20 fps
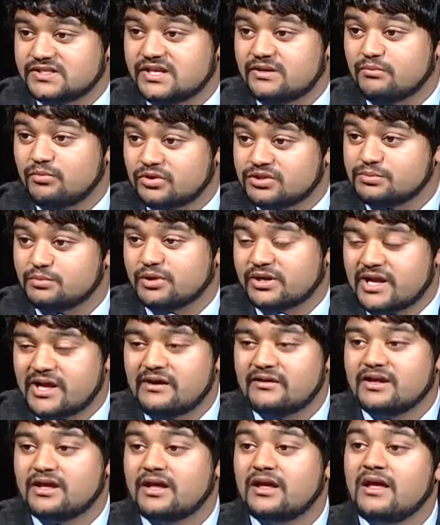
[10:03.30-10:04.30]
in Baltimore
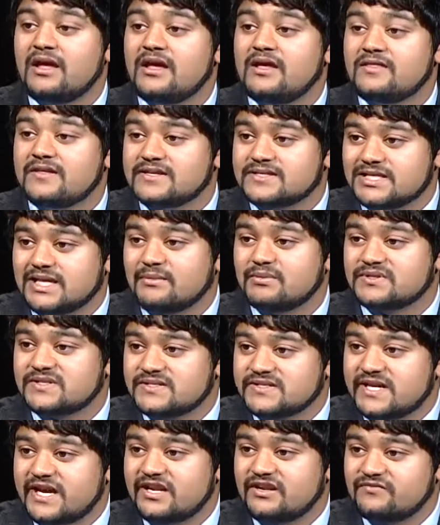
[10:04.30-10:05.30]
County, the Islamic
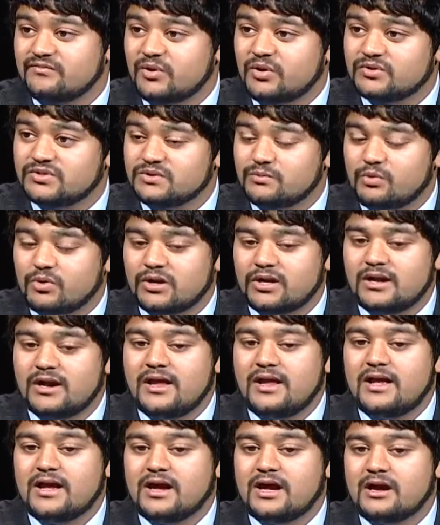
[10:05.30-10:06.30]
Society of Baltimore,
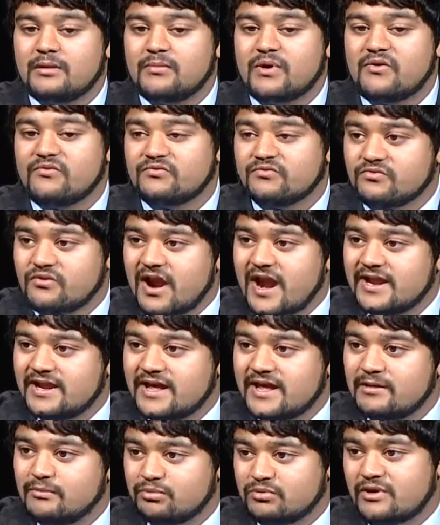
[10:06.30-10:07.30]
a
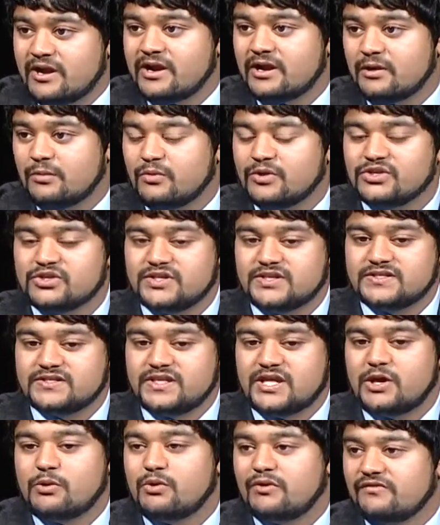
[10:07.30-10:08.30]
Friday prayer, which is
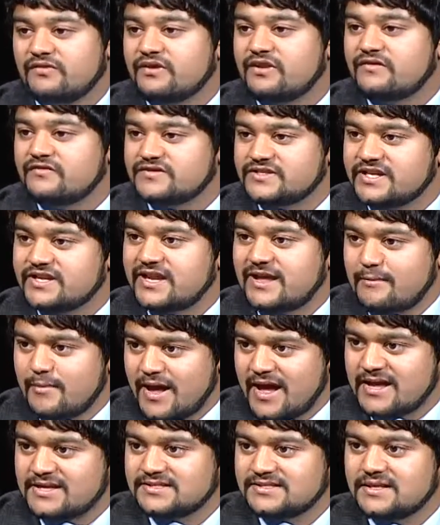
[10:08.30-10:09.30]
the equivalent of Sunday
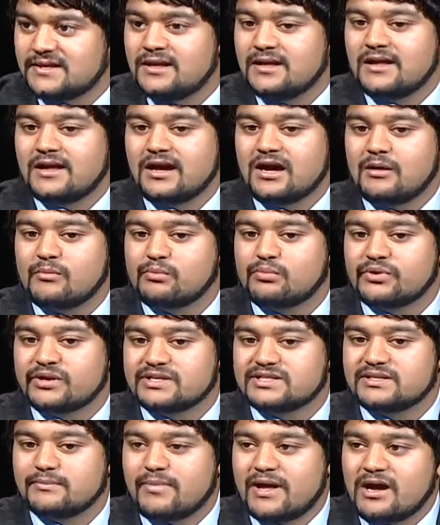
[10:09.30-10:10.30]
Mass,
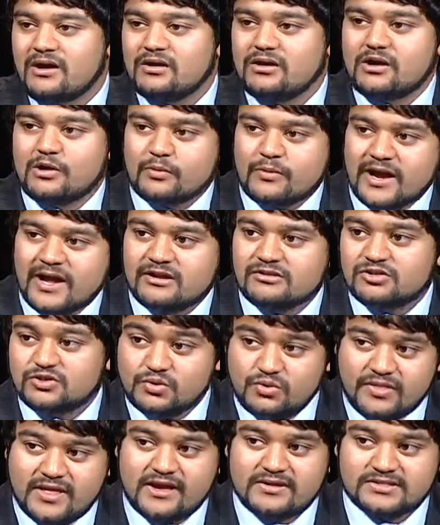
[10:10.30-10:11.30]
brings about around
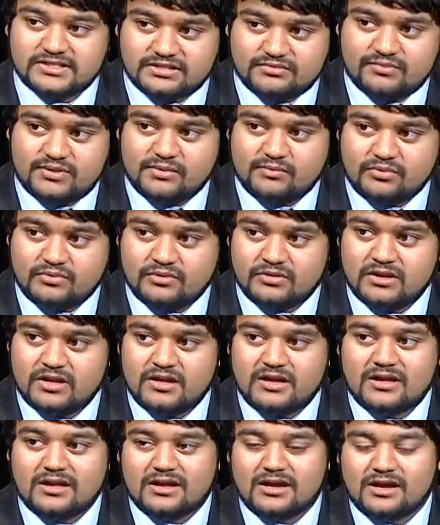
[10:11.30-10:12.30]
2,000 people.
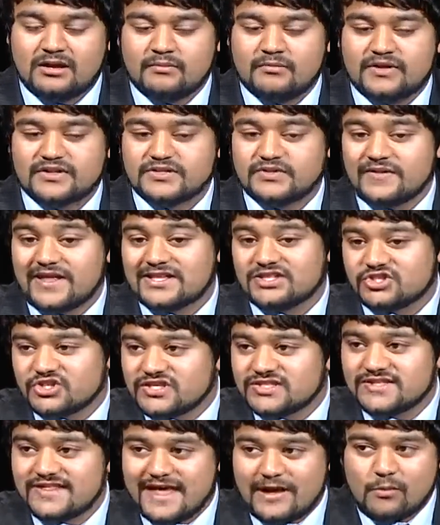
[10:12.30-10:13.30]
And so that's
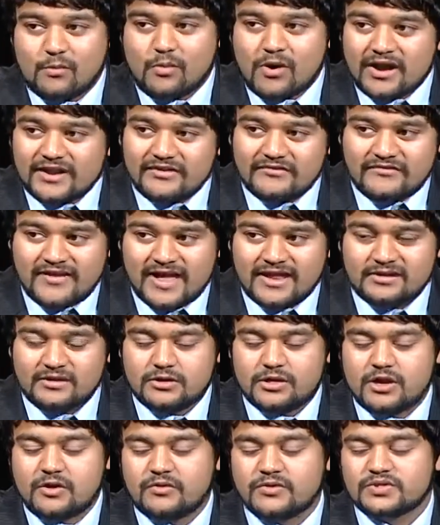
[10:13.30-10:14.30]
just that one event, you
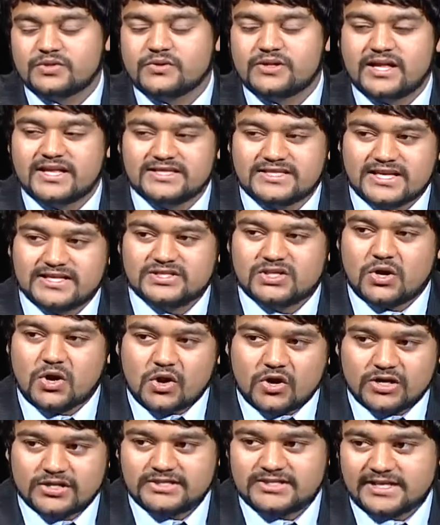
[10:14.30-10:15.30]
know, so it's
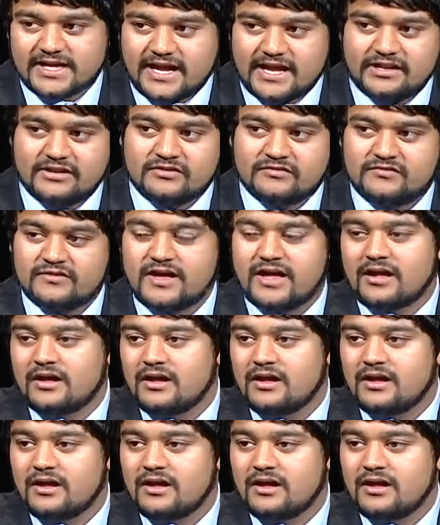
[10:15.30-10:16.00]
hard to kind of